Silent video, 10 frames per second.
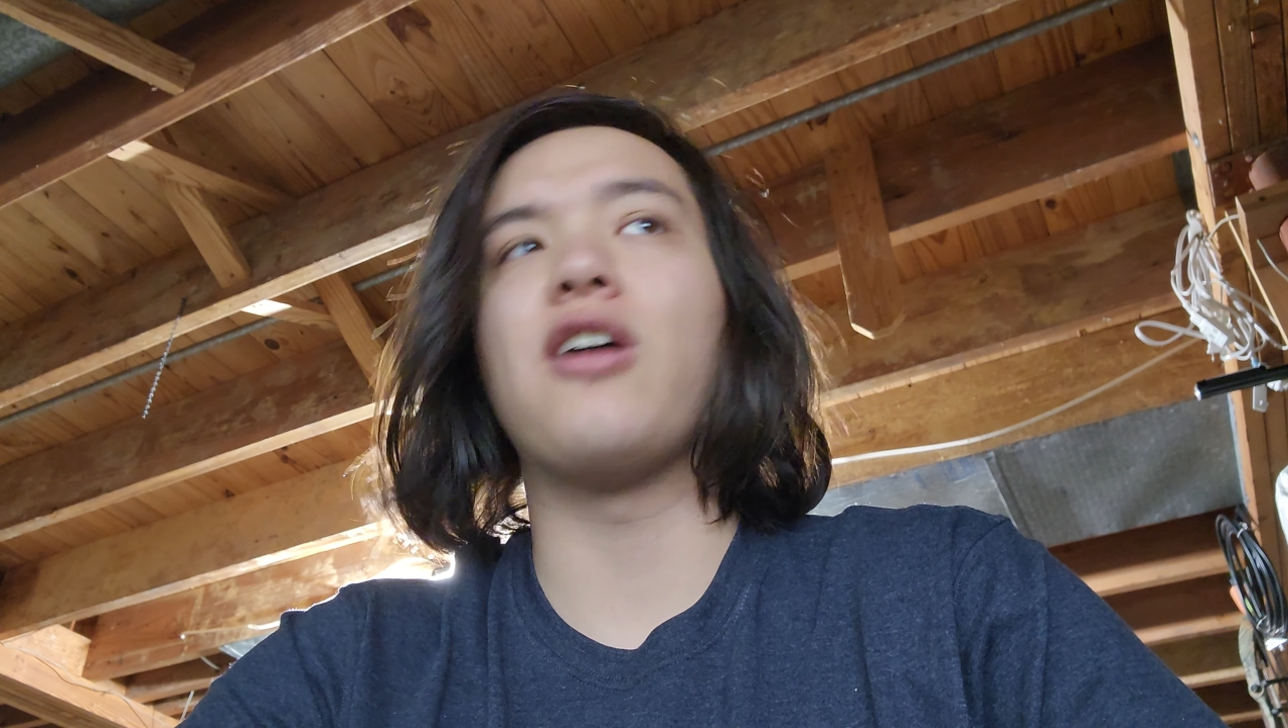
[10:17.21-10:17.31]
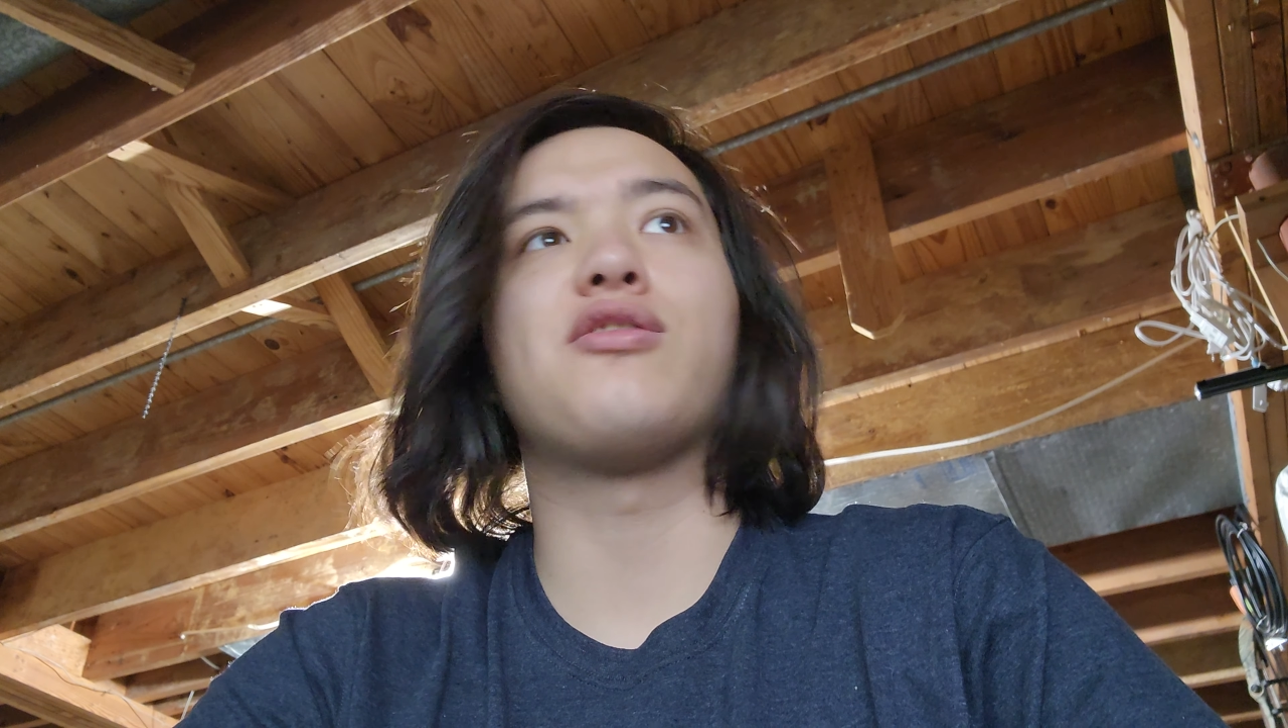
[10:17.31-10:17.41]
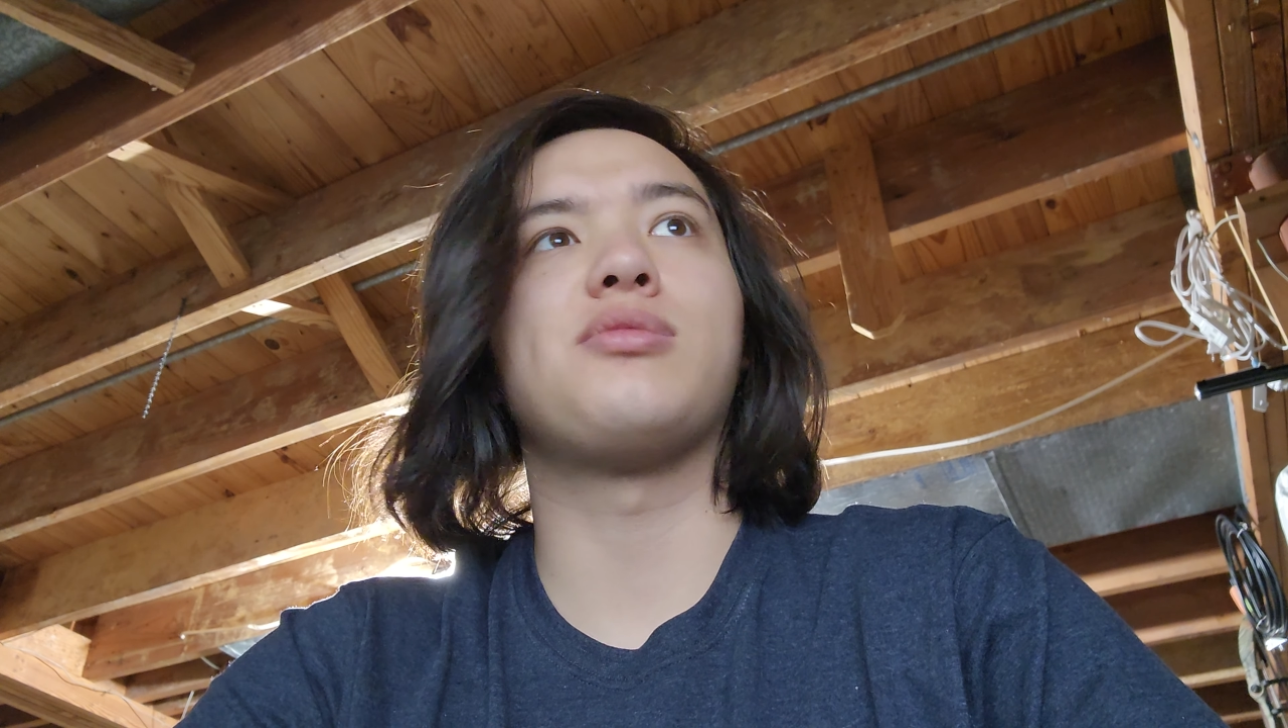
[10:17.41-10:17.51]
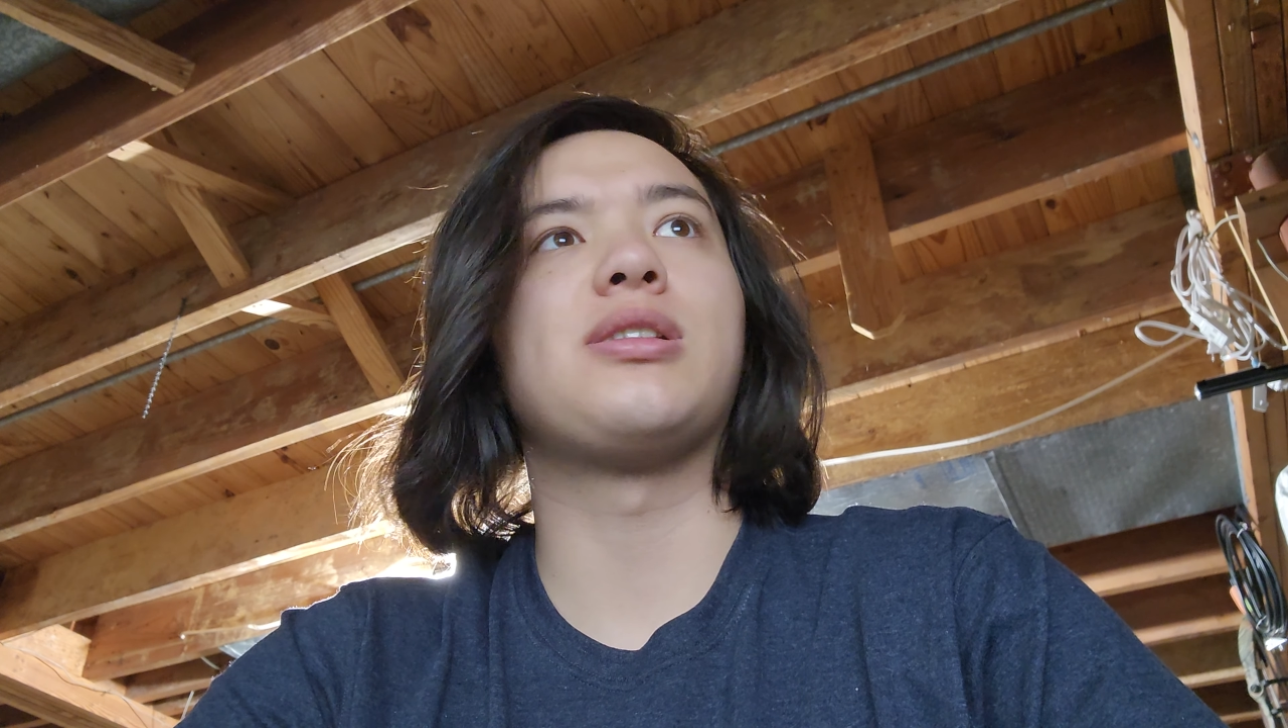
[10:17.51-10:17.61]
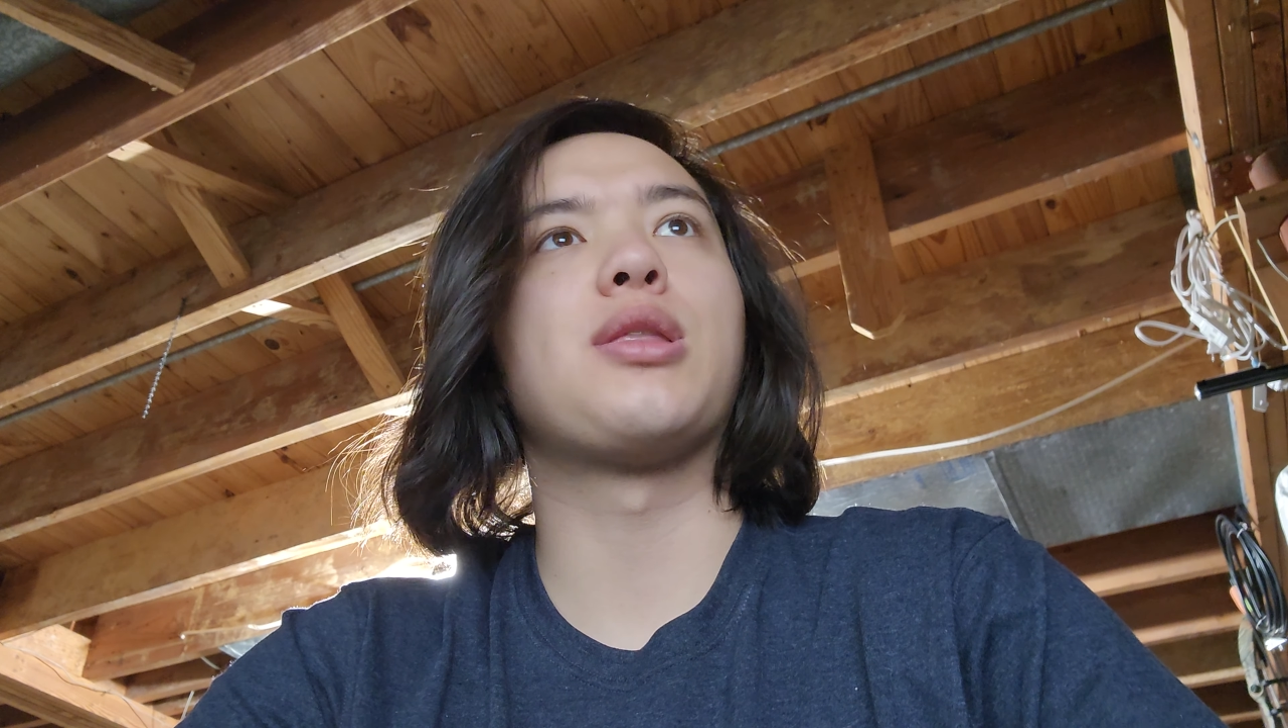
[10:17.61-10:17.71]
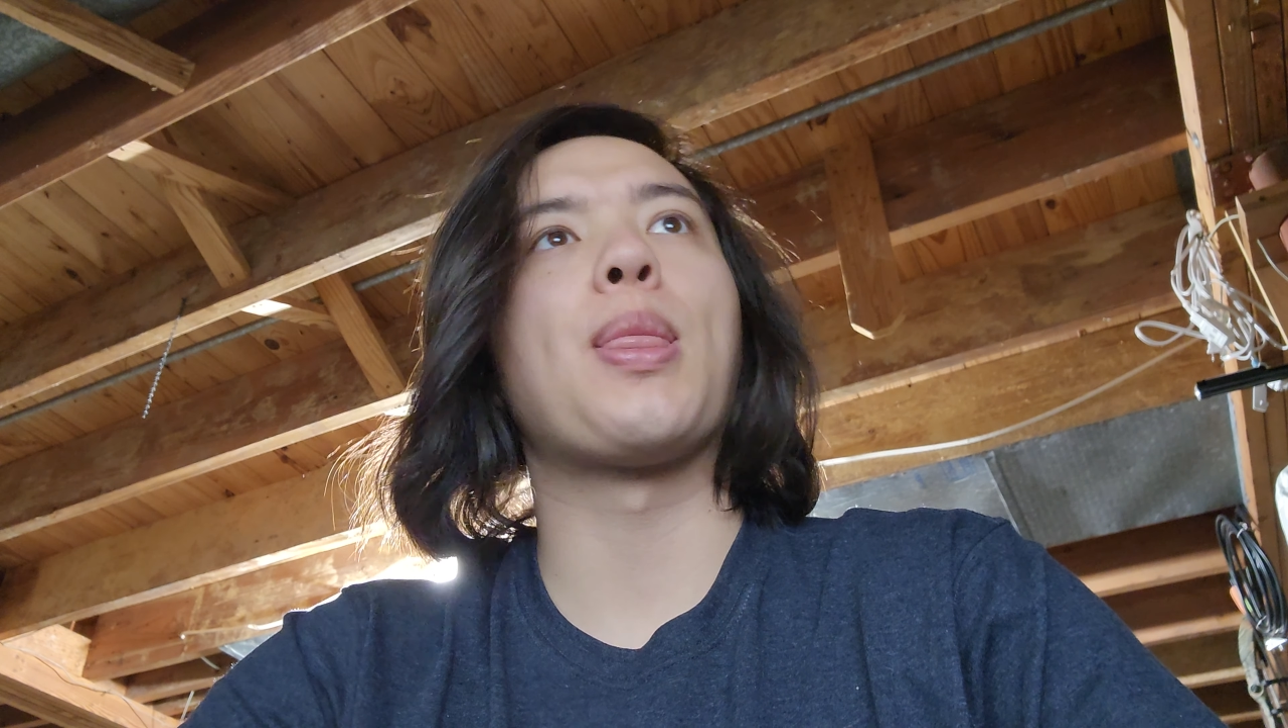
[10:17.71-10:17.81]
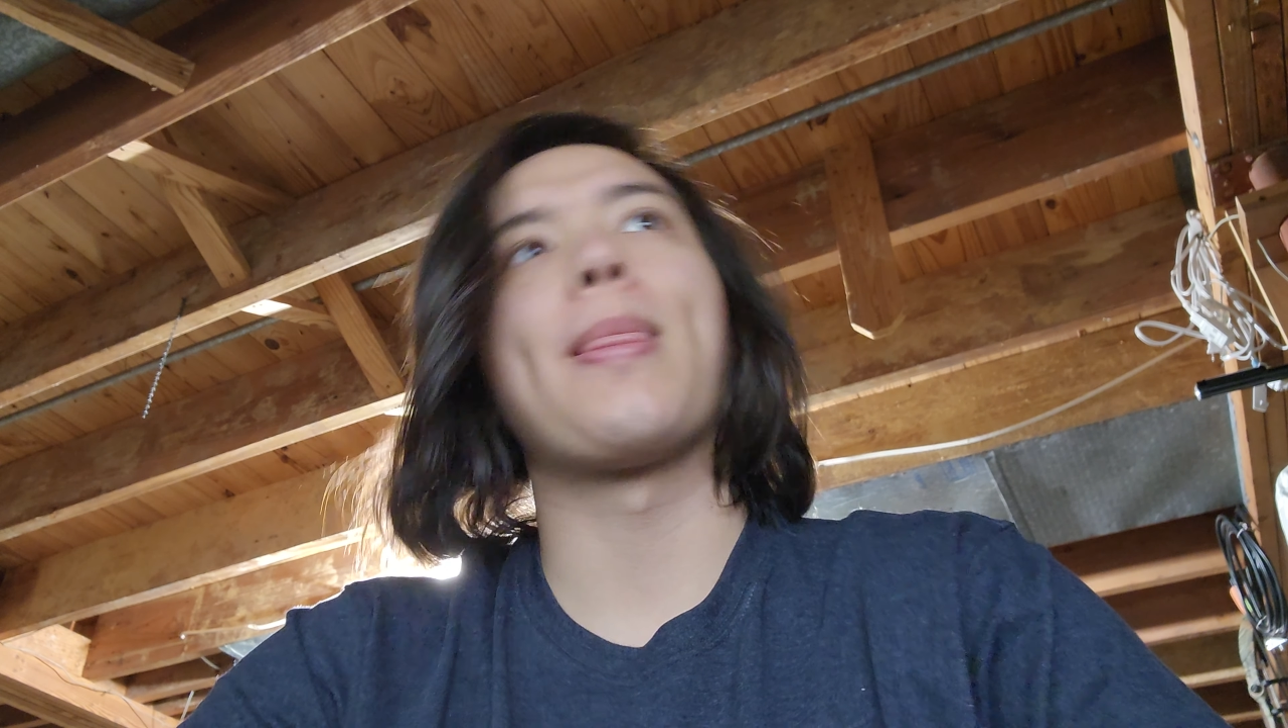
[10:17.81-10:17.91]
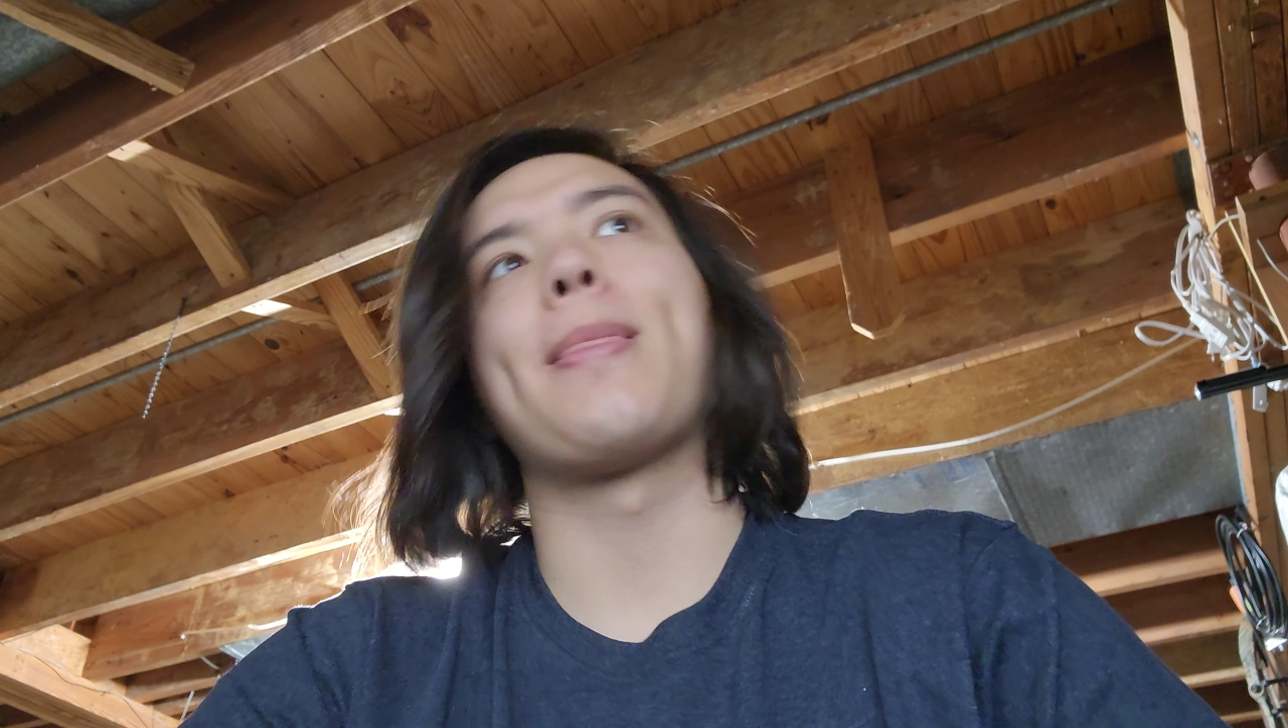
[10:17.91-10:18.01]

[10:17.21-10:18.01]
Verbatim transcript: Craftsman.